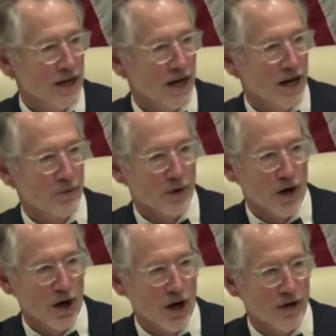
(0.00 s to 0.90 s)
We're
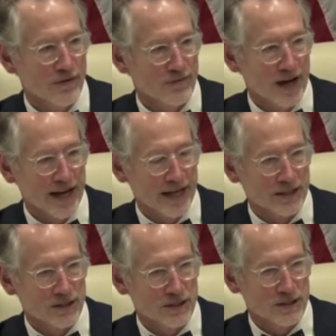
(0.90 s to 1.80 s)
on
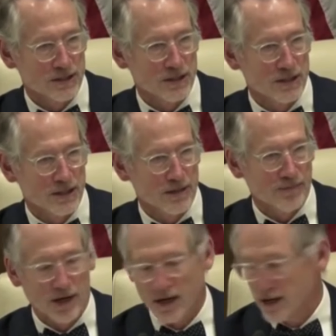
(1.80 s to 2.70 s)
finance.
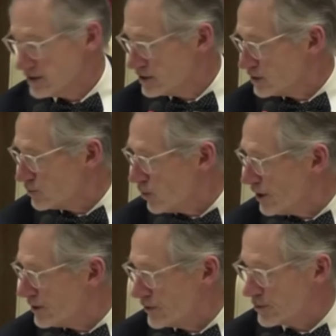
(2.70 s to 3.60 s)
This is
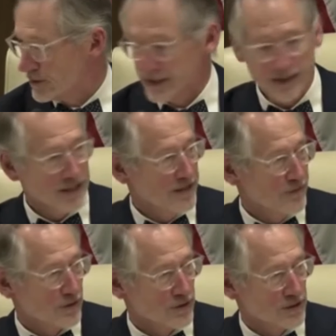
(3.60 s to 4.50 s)
1 to 3. Any
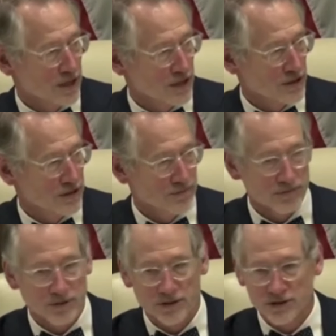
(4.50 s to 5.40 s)
further discussion?
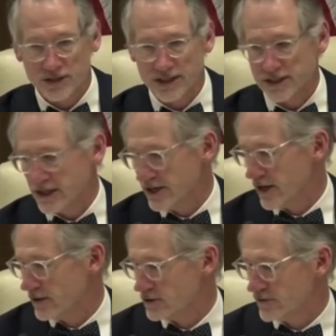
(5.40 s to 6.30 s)
Seeing none,
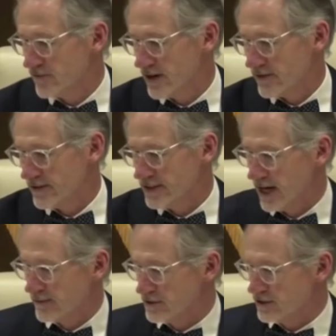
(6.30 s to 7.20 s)
all those in favor of
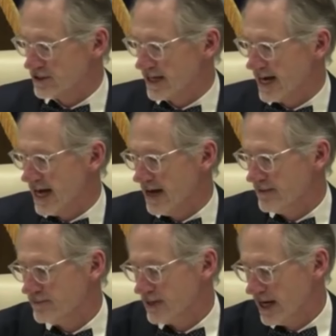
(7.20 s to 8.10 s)
adoption say aye.
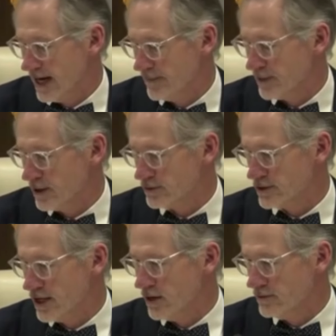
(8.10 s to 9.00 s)
Aye. Opposed,
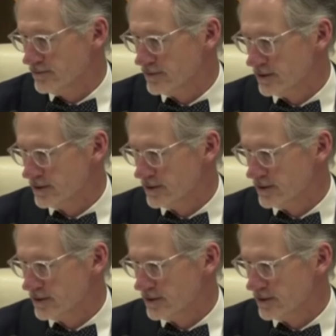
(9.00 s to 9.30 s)
no.